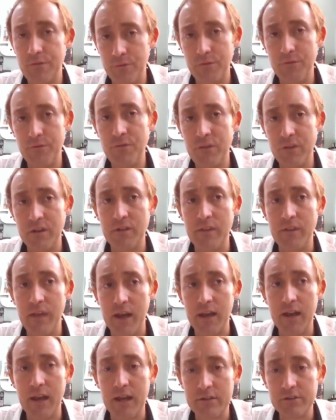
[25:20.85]
We've seen
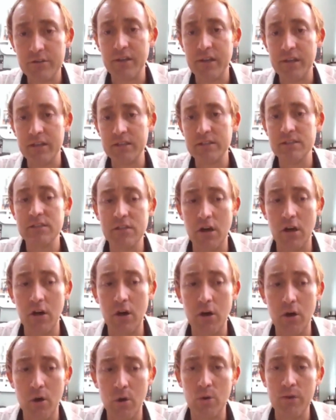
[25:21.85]
that actually.
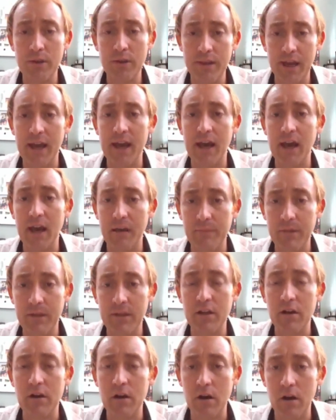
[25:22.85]
So yeah, I
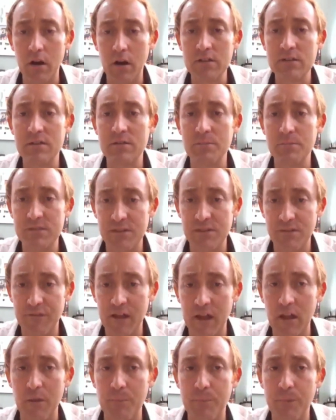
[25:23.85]
mean, there are some
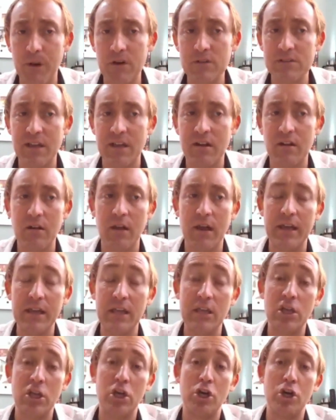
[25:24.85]
developers that are
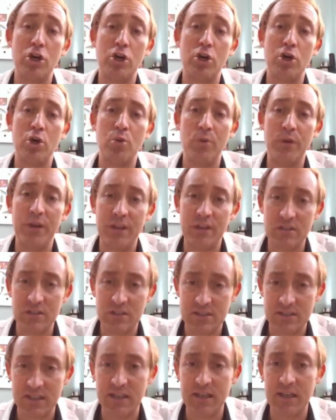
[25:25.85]
like, you know, we
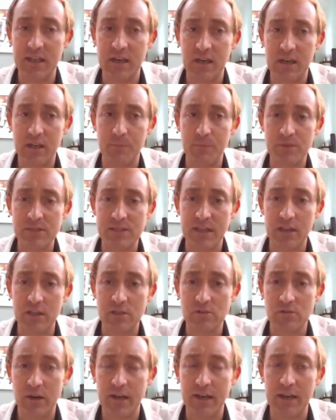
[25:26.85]
just need to get a couple
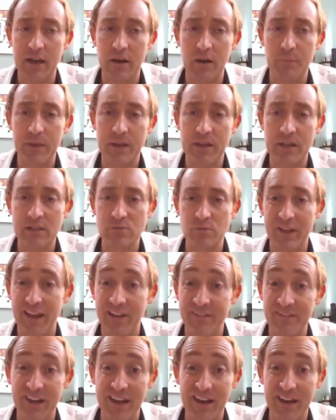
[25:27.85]
sales right now because we
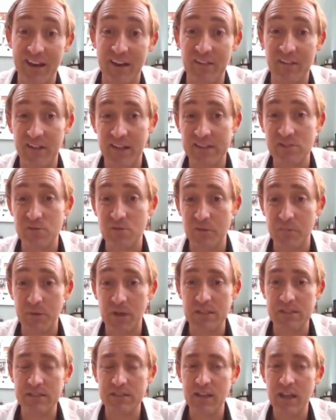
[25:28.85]
haven't had any in the last 3
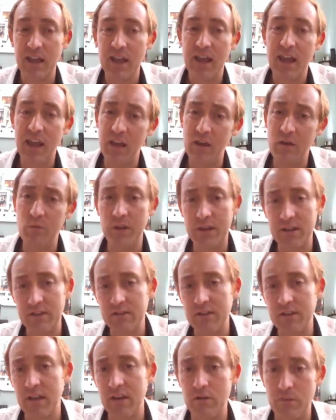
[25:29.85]
months, and we
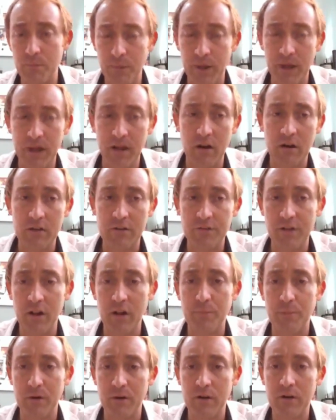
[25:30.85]
continue to pay our
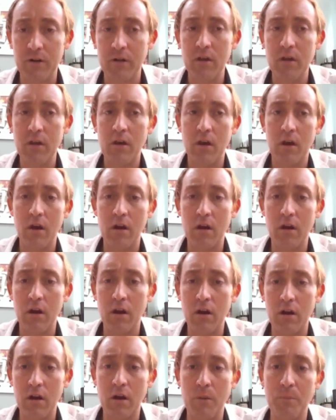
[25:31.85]
developer
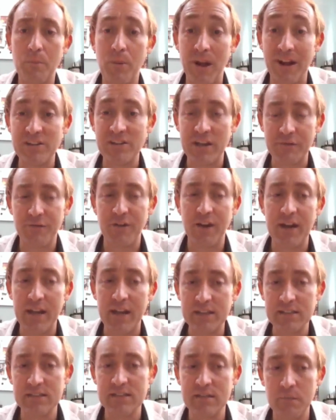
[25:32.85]
our project
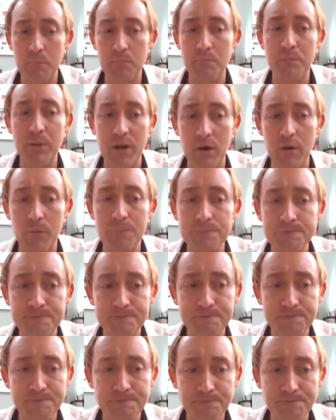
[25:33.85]
finance bill.